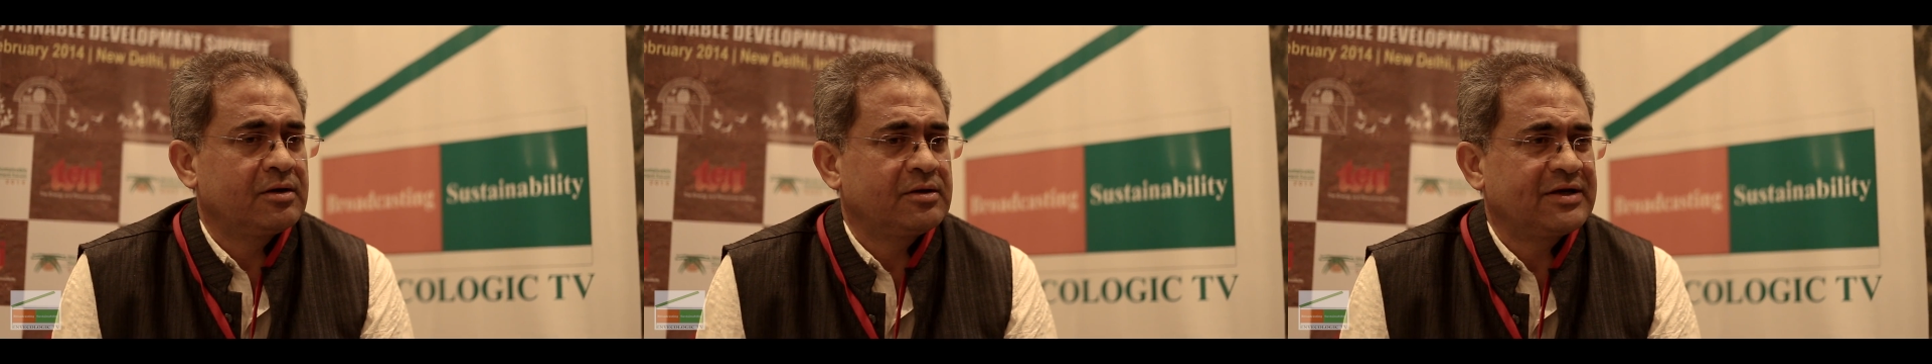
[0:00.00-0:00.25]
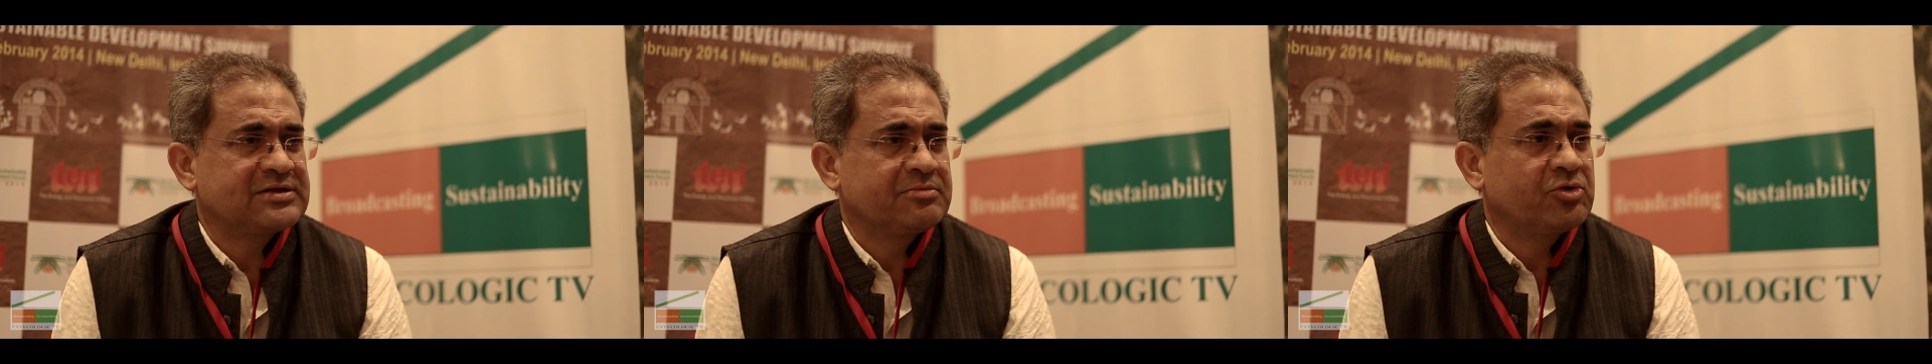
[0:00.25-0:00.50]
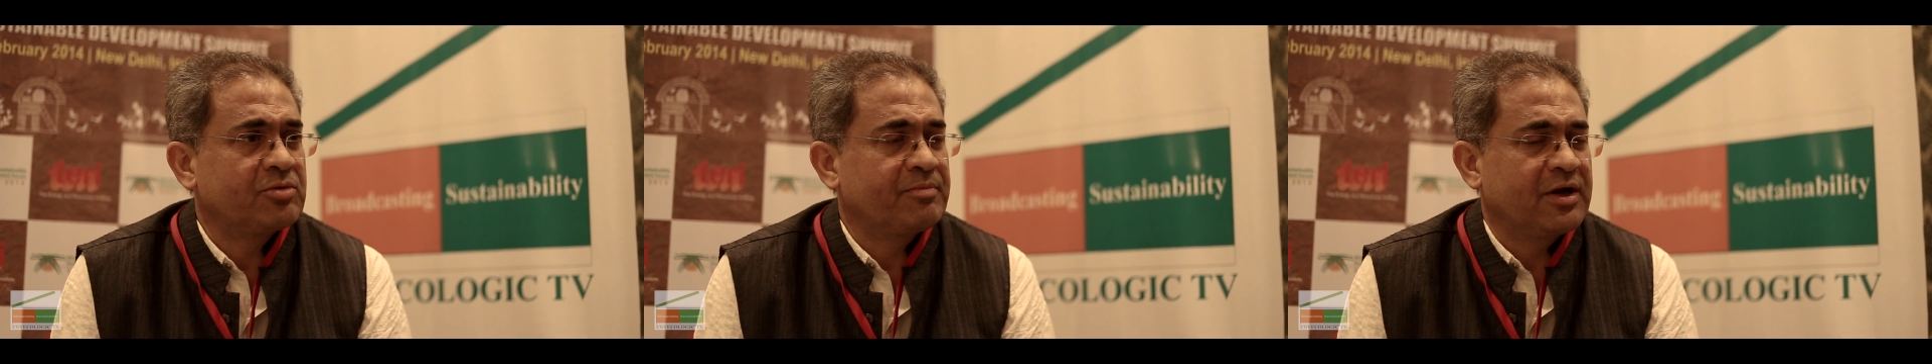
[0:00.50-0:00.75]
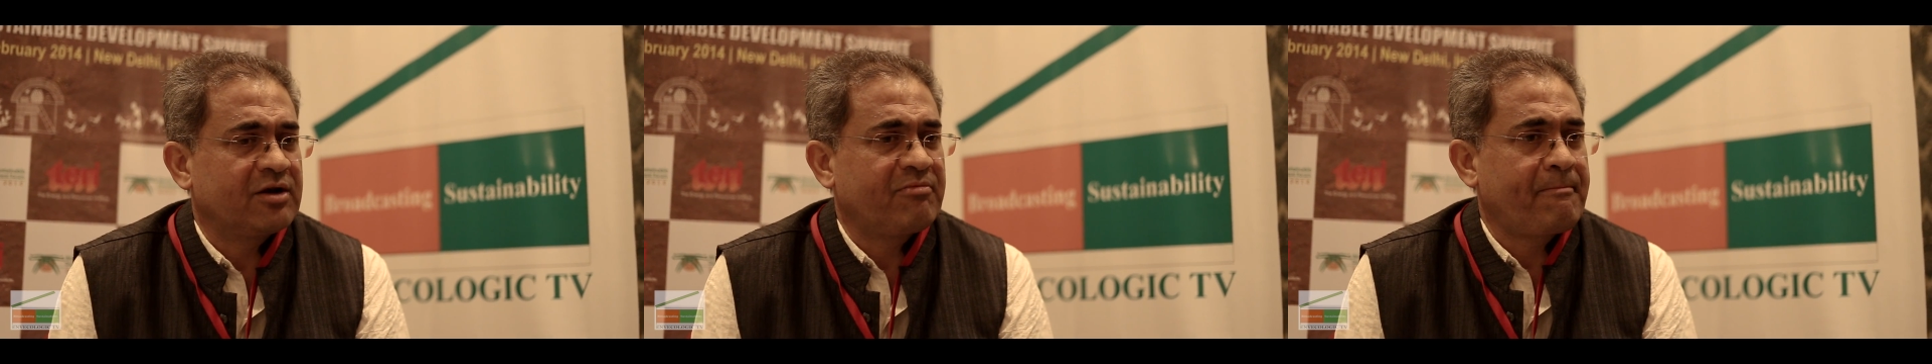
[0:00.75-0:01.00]
that's a more
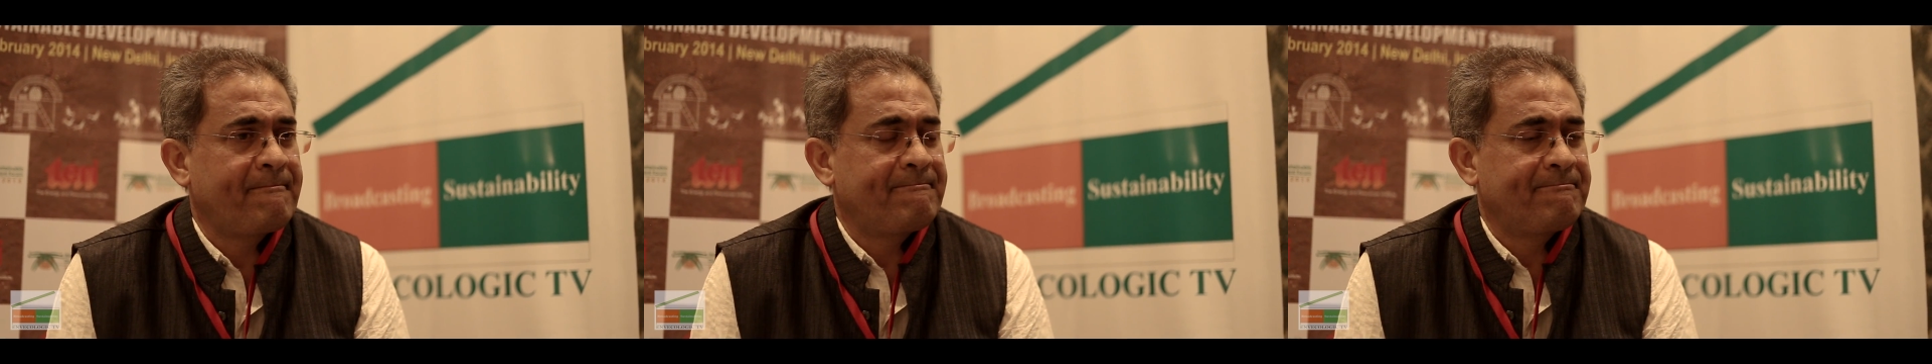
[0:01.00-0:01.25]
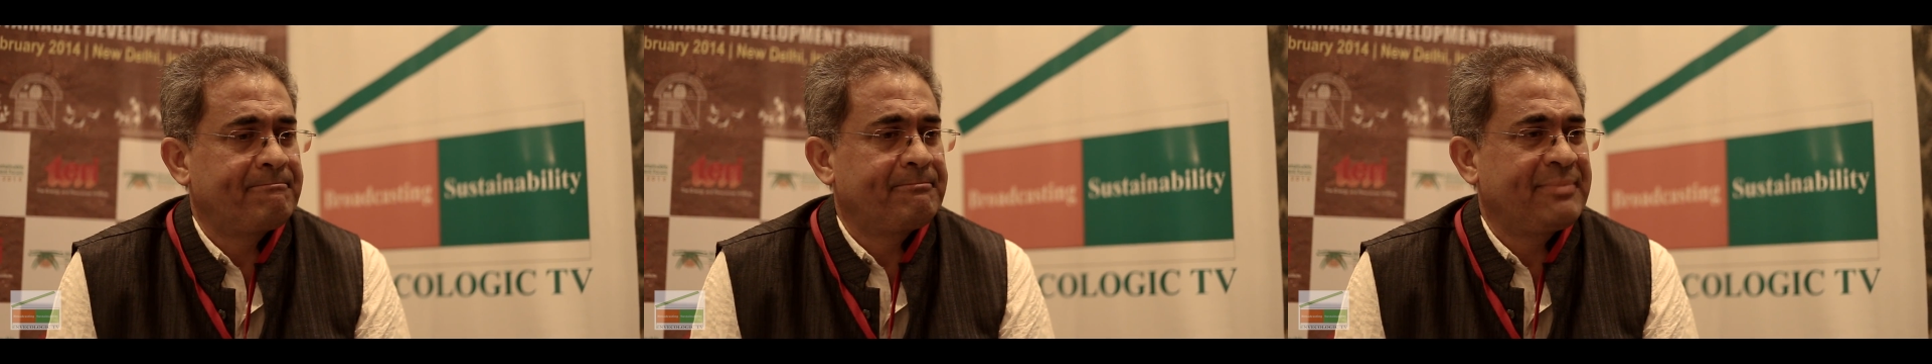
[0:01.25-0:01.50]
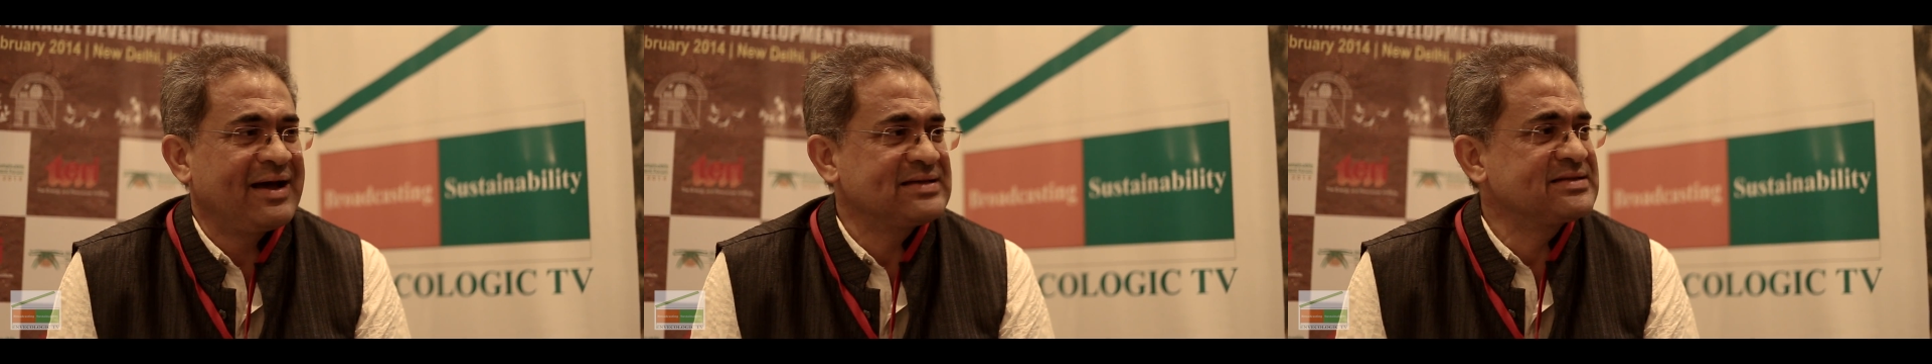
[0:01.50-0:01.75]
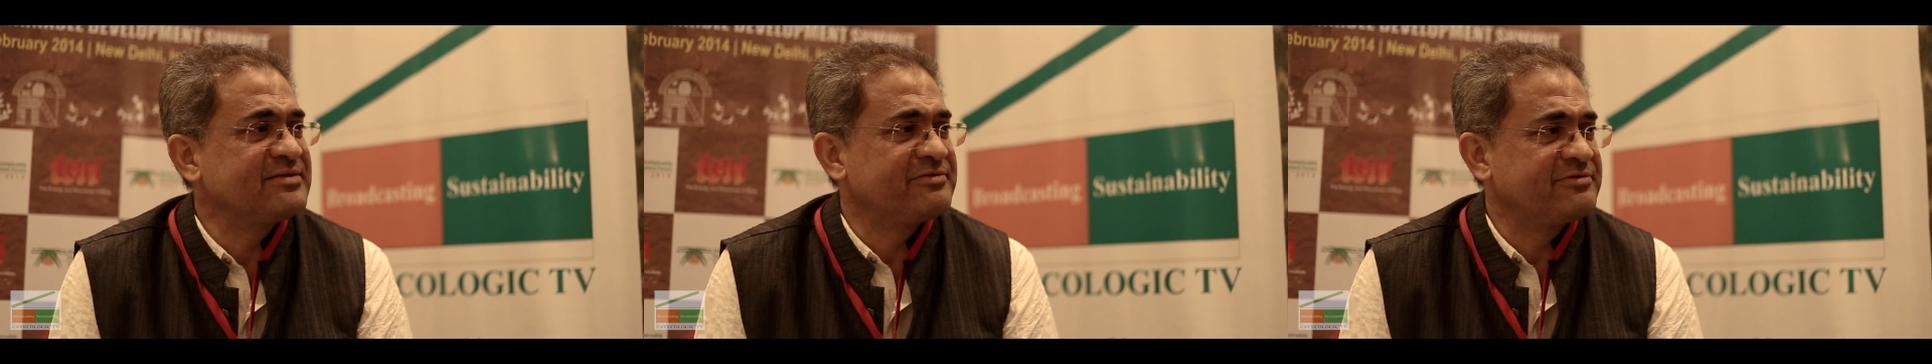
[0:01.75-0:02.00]
kind of
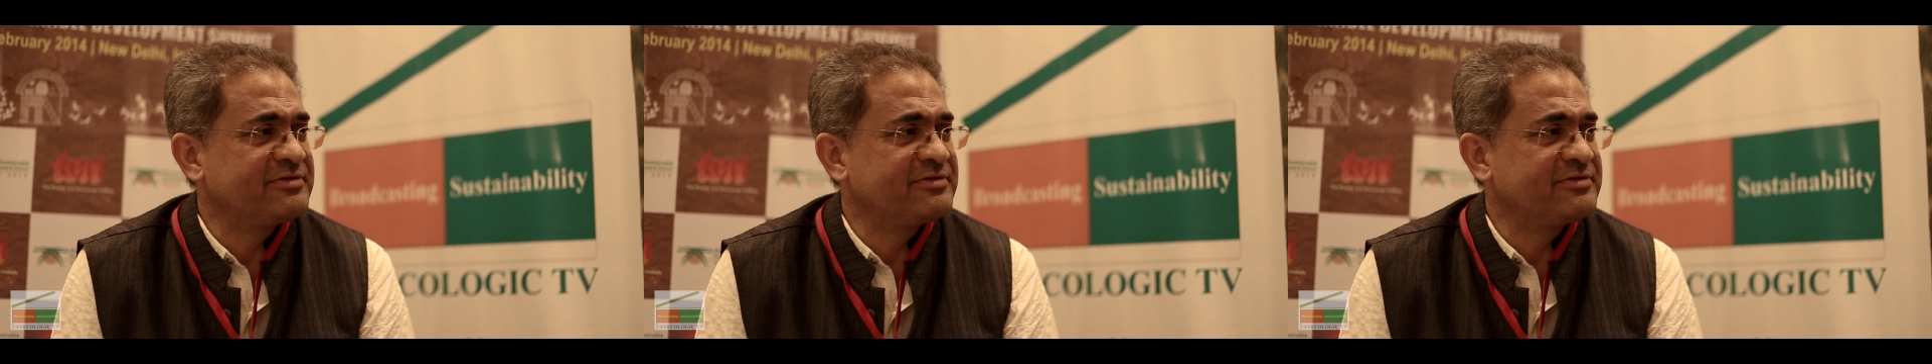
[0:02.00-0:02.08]
passive